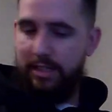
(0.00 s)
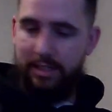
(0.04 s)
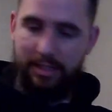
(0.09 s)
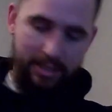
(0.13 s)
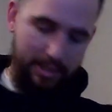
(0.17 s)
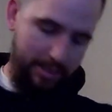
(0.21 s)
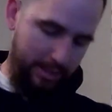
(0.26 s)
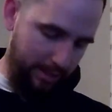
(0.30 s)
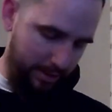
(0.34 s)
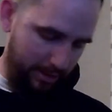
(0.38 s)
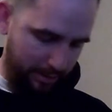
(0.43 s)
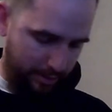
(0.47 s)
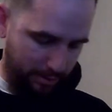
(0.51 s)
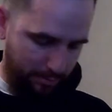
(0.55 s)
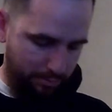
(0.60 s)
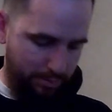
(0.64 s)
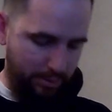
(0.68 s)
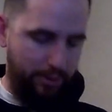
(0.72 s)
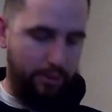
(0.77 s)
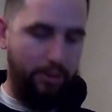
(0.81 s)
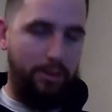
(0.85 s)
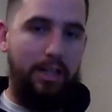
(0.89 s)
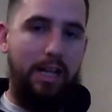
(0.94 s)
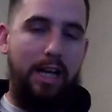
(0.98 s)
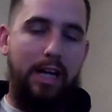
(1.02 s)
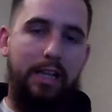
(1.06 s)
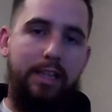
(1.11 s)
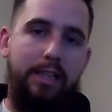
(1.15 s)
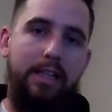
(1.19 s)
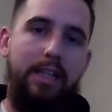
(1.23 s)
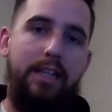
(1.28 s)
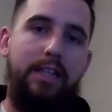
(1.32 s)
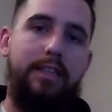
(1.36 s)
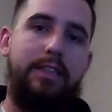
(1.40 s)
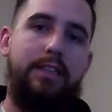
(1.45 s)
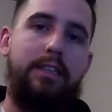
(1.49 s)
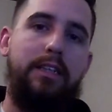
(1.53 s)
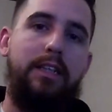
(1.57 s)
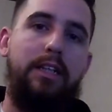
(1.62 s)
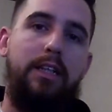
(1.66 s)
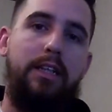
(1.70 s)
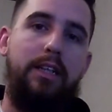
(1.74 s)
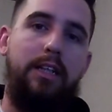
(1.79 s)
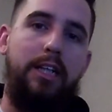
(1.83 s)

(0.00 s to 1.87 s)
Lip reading: but they're like this.